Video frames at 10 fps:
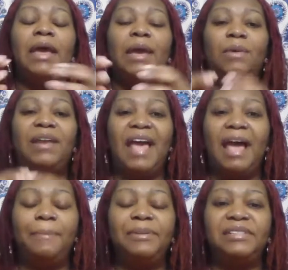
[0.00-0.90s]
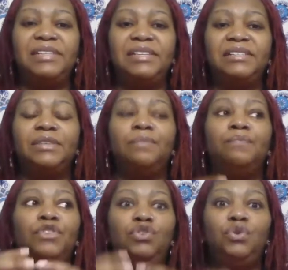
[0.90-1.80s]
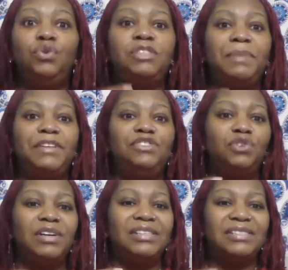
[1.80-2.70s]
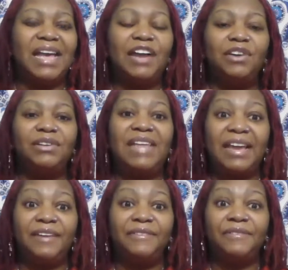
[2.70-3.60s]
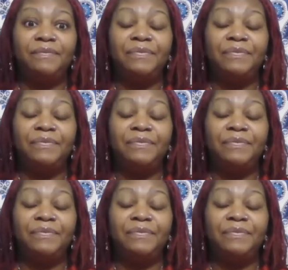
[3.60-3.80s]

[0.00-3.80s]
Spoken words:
And what happens is you spend your entire life